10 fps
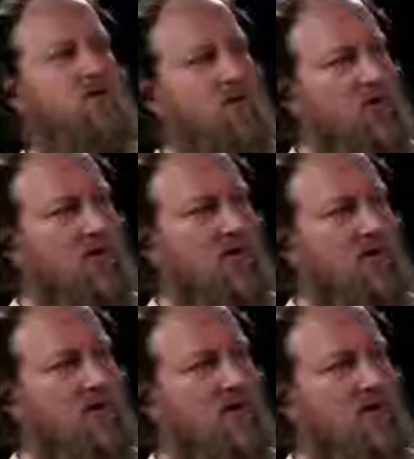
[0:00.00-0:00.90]
is order
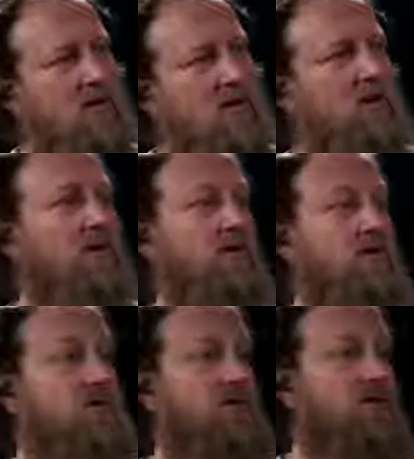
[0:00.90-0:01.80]
in
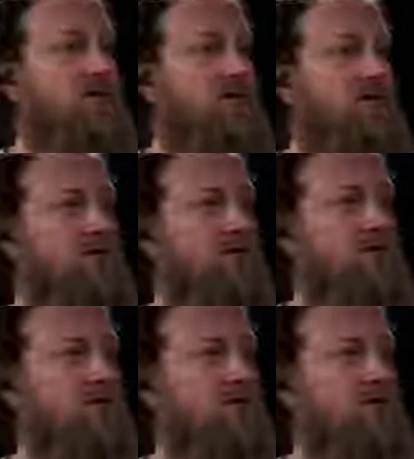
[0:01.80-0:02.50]
this universe.